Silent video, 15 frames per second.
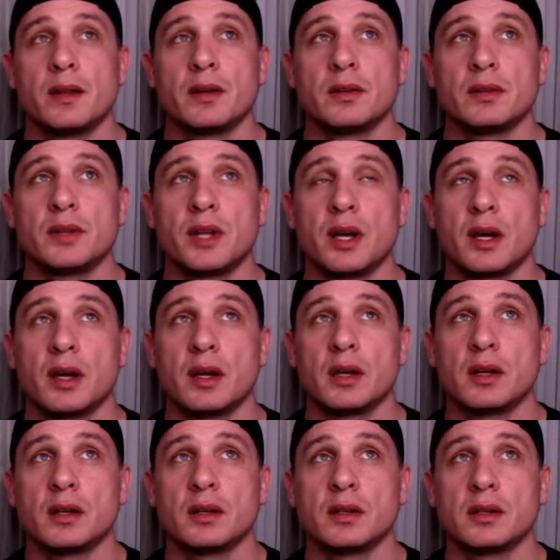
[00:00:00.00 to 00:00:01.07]
the
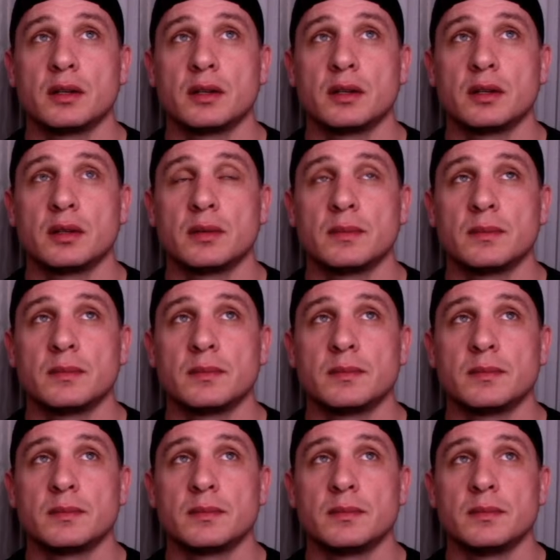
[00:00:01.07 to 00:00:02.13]

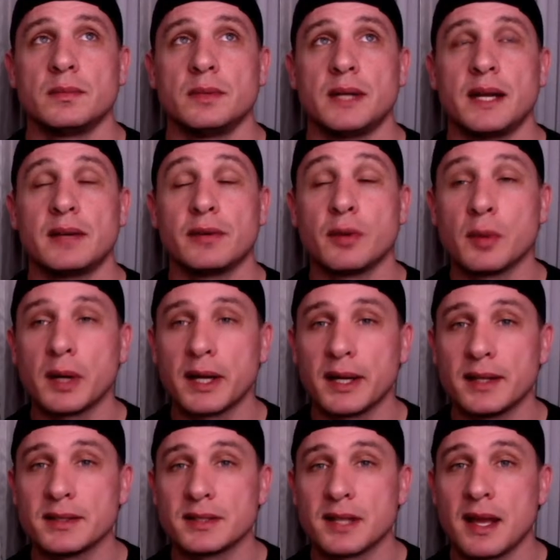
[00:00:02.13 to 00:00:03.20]
Native
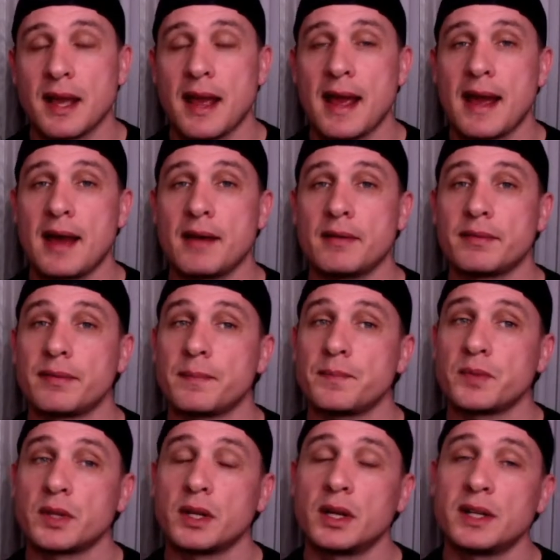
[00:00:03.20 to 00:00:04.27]
Hawaiians have
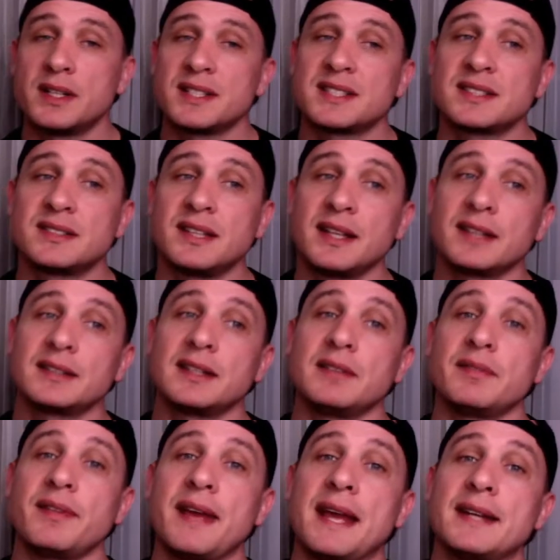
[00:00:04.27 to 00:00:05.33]
a distinct
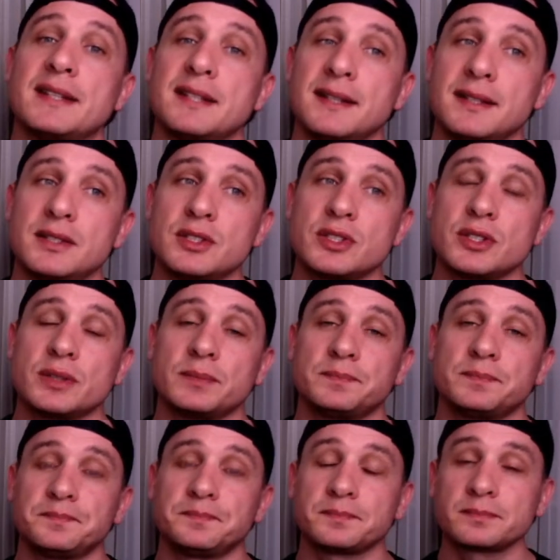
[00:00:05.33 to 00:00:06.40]
advantage,
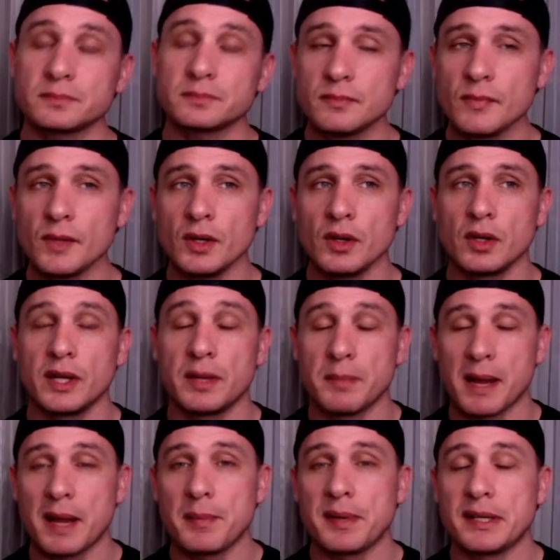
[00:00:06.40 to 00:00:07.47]
in
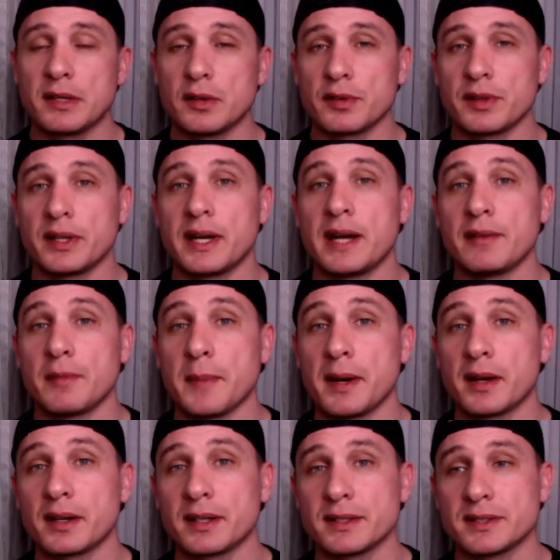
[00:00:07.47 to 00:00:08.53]
my opinion, over the Native
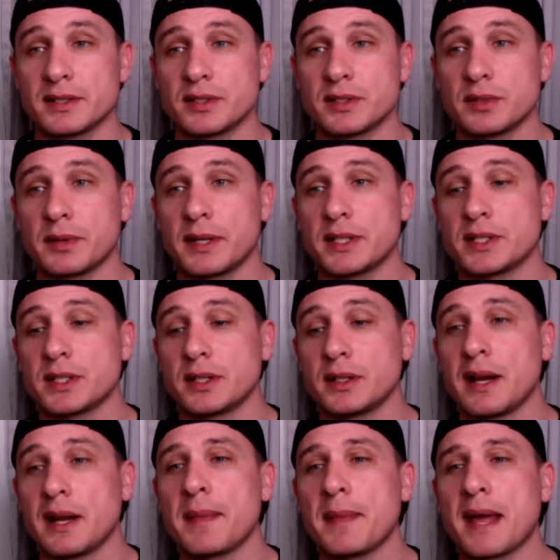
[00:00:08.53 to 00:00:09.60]
American situation. And
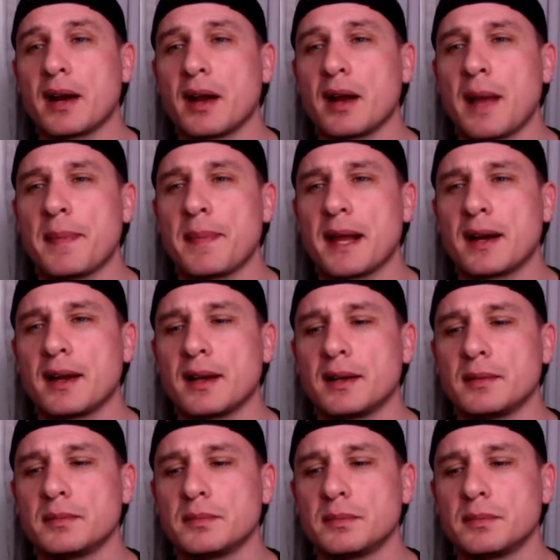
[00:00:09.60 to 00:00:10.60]
I'm not a, I'm not a,